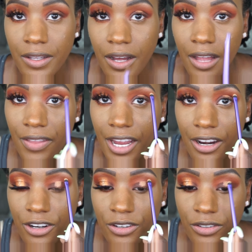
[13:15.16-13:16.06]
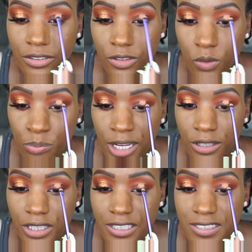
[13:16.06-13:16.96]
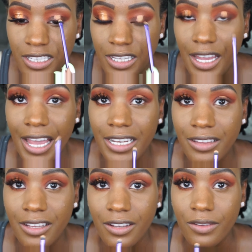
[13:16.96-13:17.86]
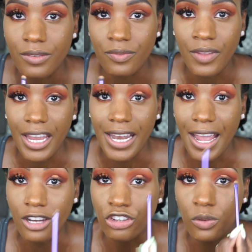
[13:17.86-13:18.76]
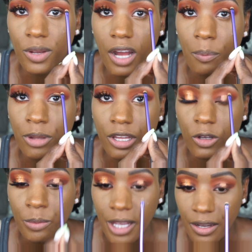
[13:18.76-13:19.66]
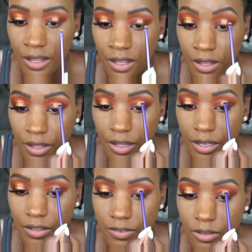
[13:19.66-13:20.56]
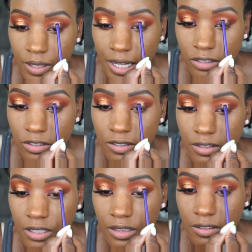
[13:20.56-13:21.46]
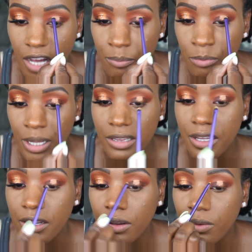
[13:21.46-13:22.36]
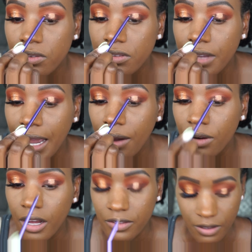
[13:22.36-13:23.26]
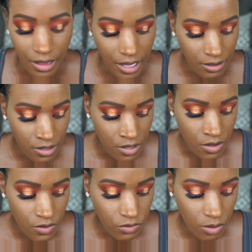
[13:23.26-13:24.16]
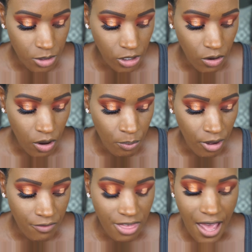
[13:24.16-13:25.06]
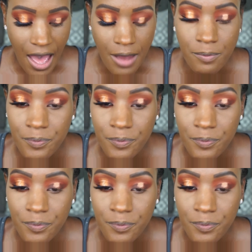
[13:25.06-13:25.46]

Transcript: On there, you barely see anything. And I actually went up a little bit. It is, you can actually see the top of my lid goes down onto that. So I'm going to go above that.